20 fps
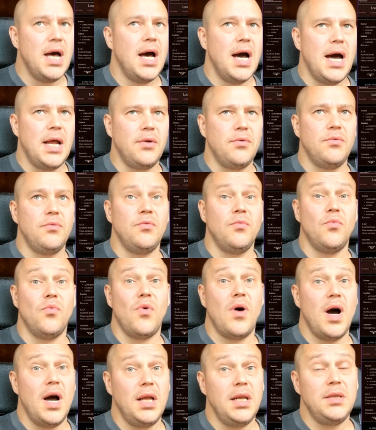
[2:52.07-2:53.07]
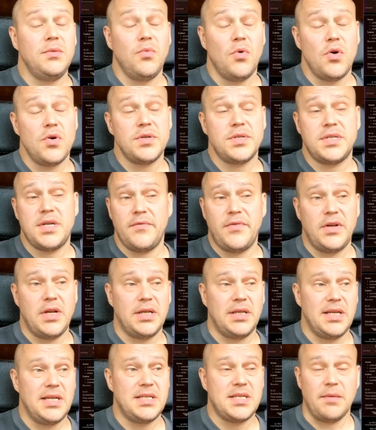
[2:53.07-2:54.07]
And while it was
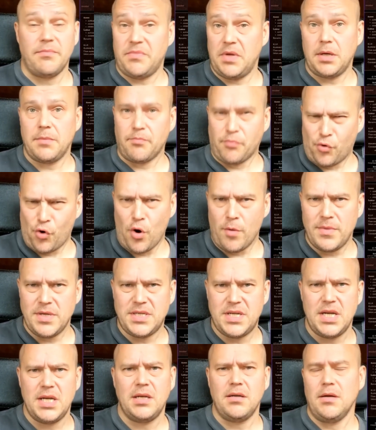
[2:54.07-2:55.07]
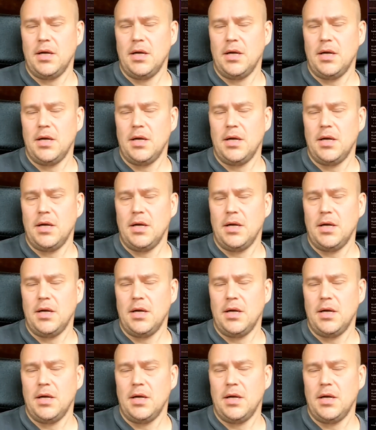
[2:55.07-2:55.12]
definitely something promising,